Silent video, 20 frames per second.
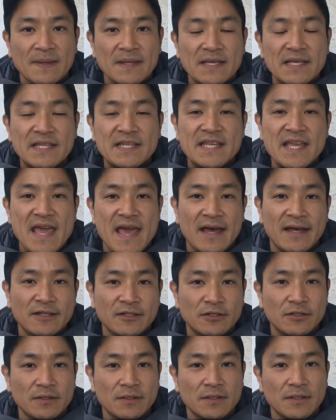In the
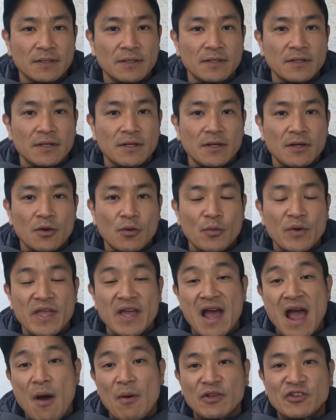end, we
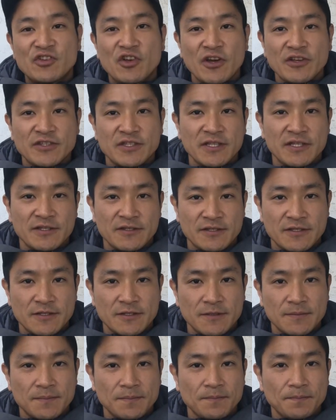are our choices.
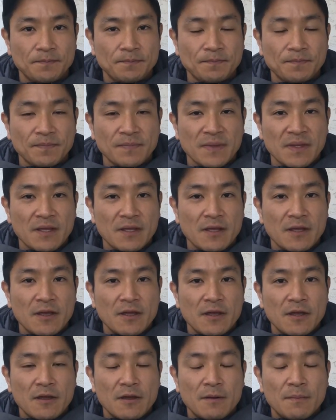
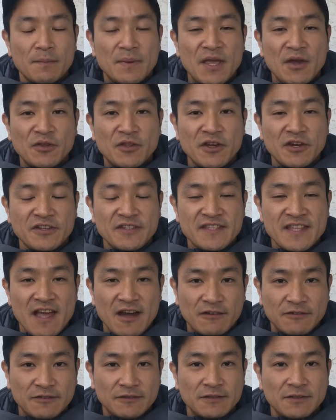Build
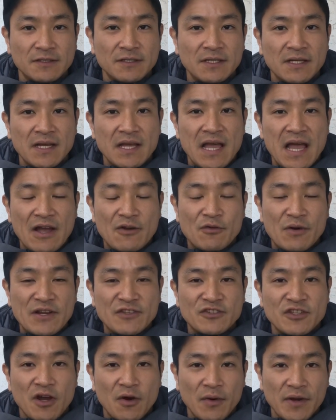yourself a great
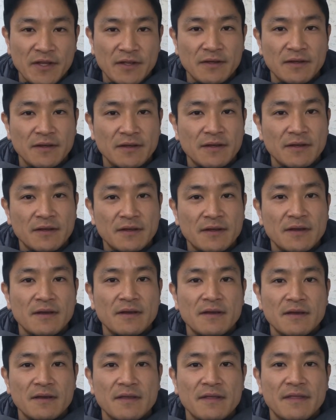story.
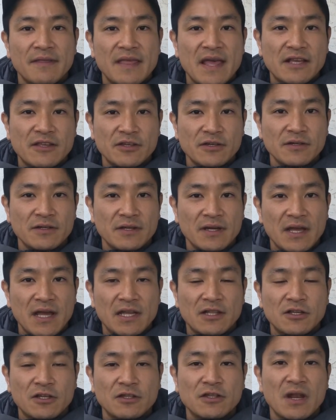Thank you
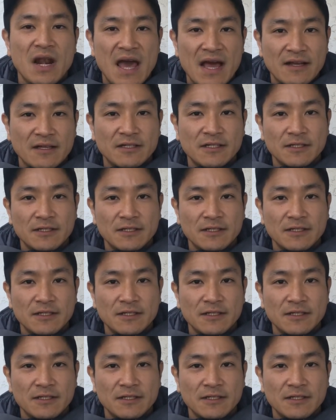and good luck.